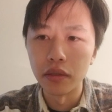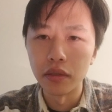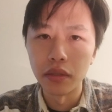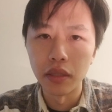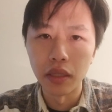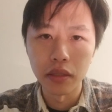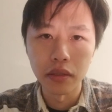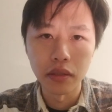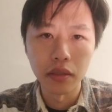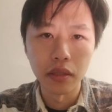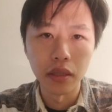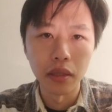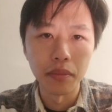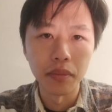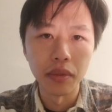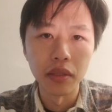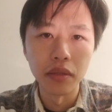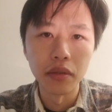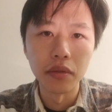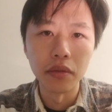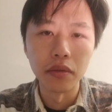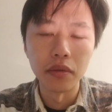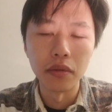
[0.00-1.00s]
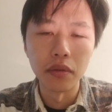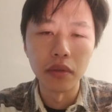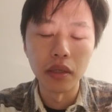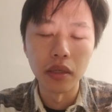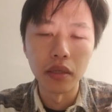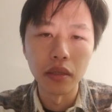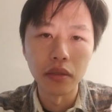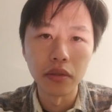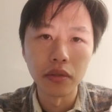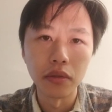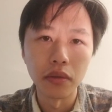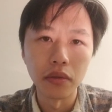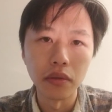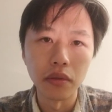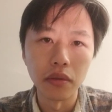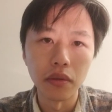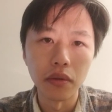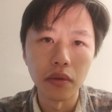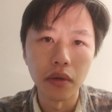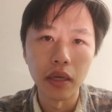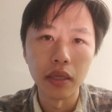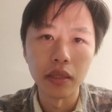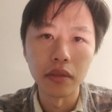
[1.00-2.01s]
the next step into a social
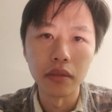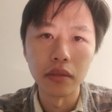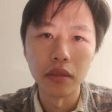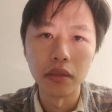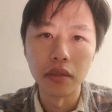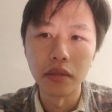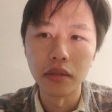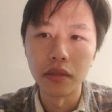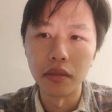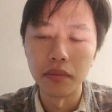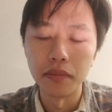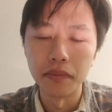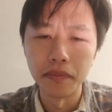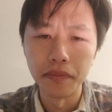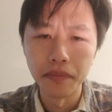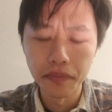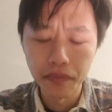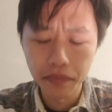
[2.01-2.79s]
credit system.